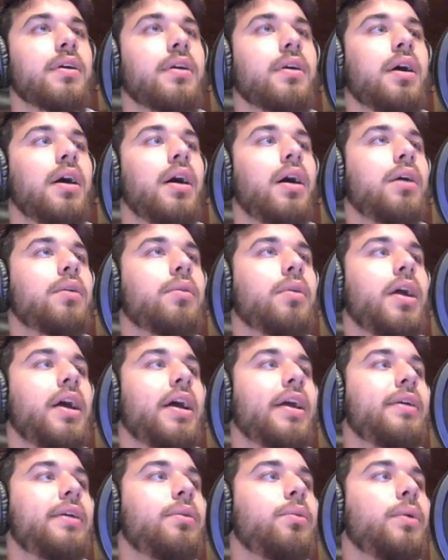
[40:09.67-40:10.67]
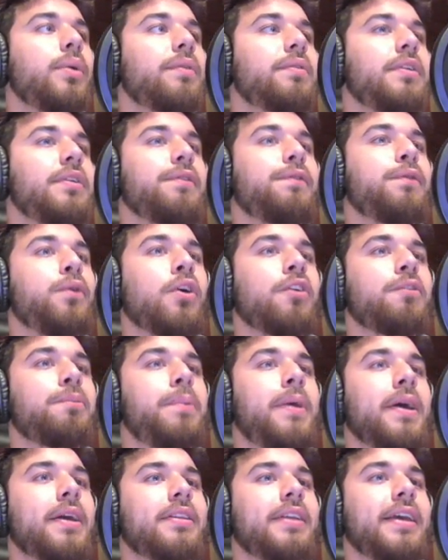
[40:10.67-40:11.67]
All right, with the 4th
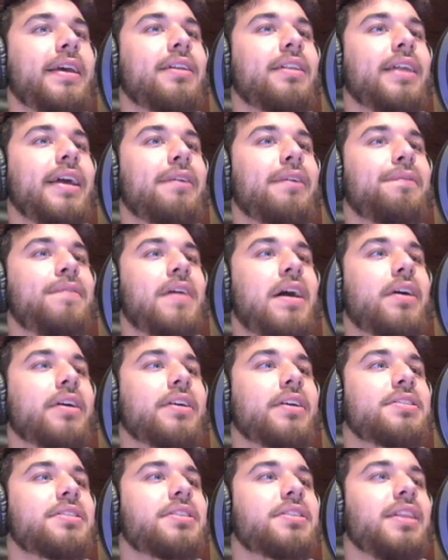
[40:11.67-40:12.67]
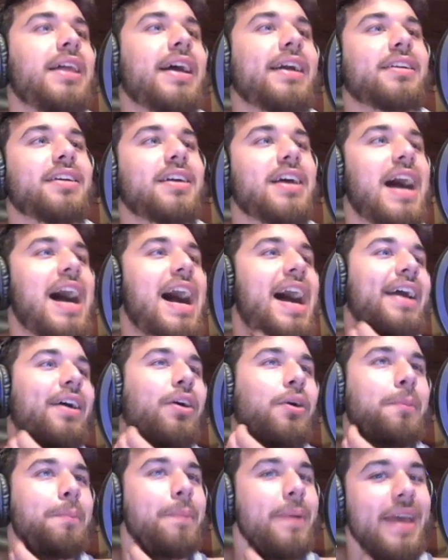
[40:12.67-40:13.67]
pick, the Atlanta Falcons select
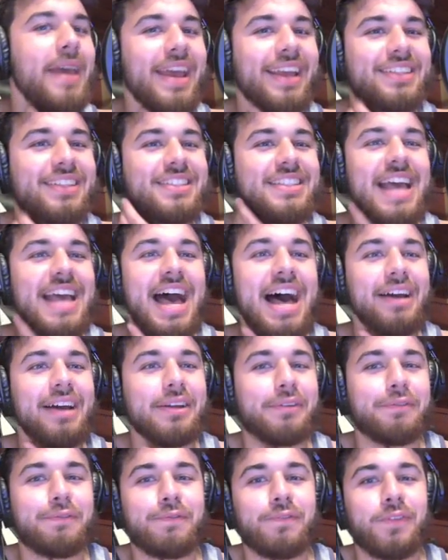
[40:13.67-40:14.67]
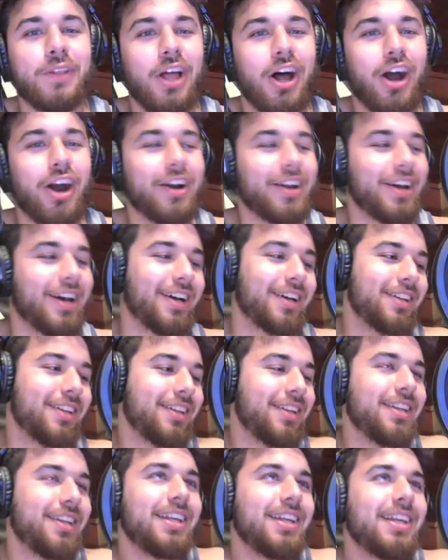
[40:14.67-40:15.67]
Kyle Pitts out of Florida.
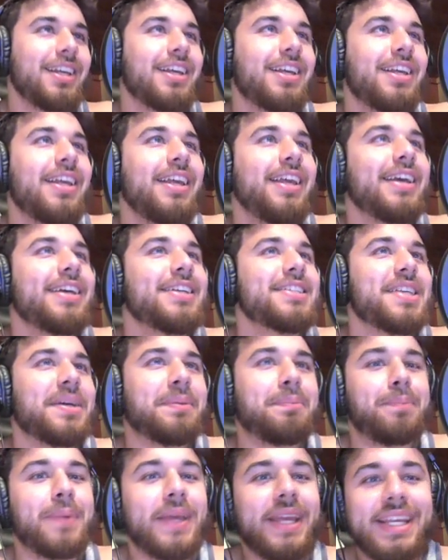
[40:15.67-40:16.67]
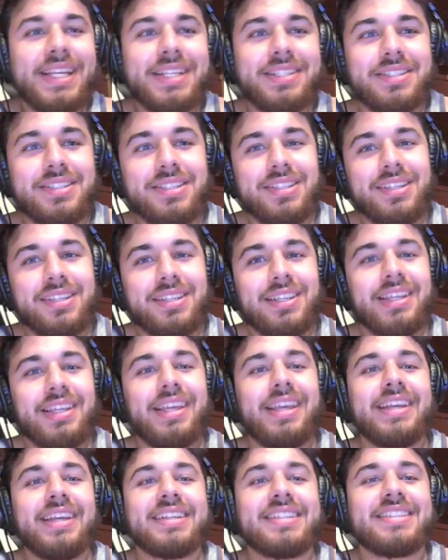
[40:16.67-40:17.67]
He is a beast.
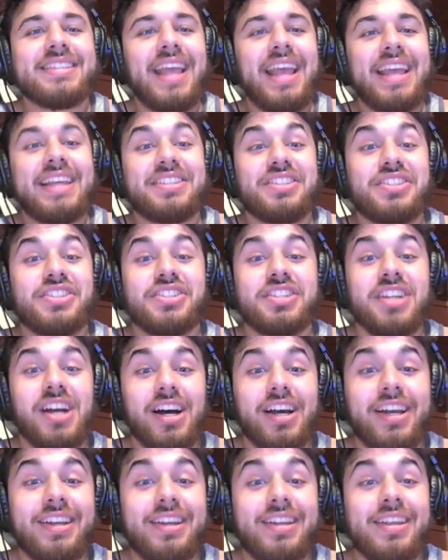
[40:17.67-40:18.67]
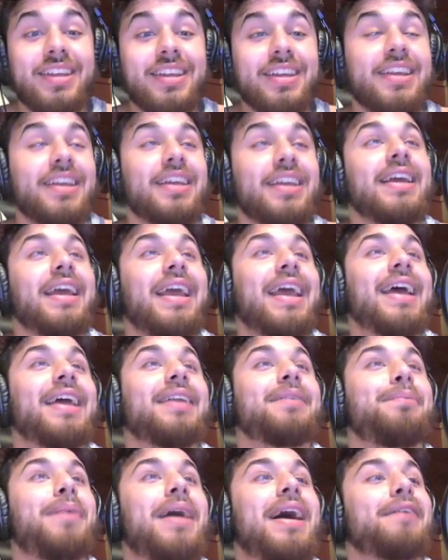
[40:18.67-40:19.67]
He is a stud
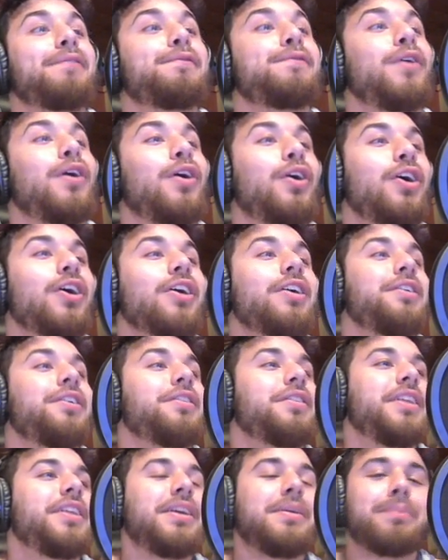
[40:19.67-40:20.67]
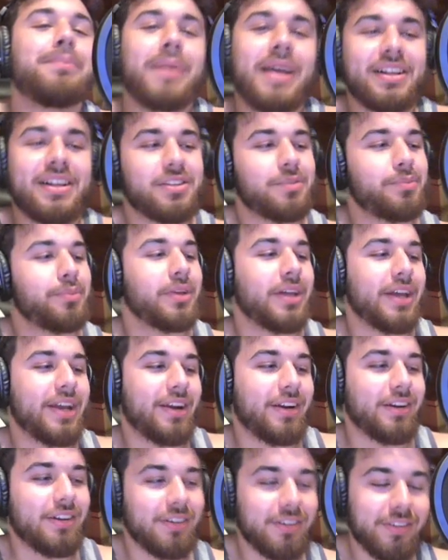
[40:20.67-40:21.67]
and by far the best
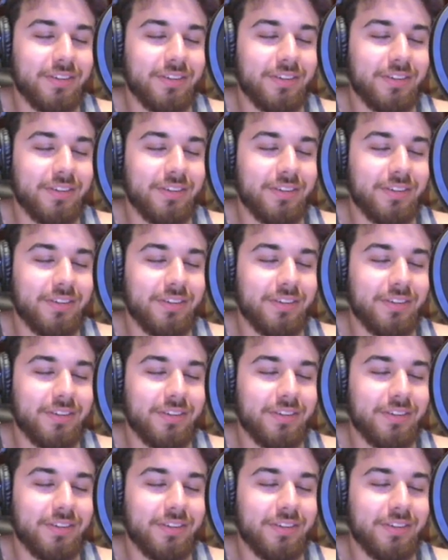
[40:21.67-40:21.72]
player